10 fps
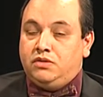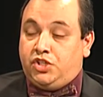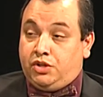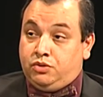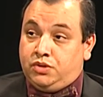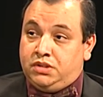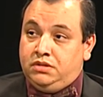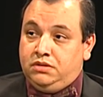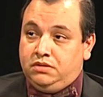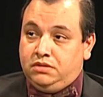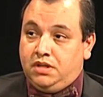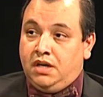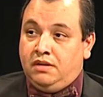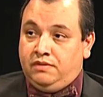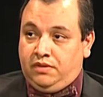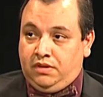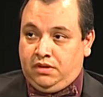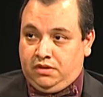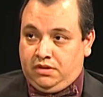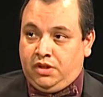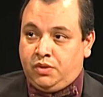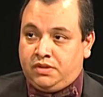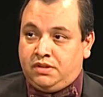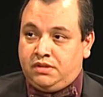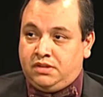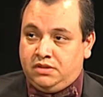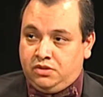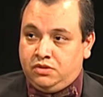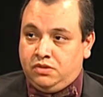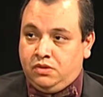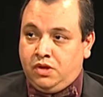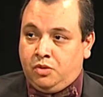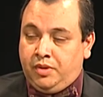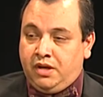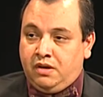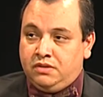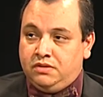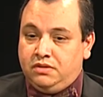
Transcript: children of U.S. citizens or, or LPRs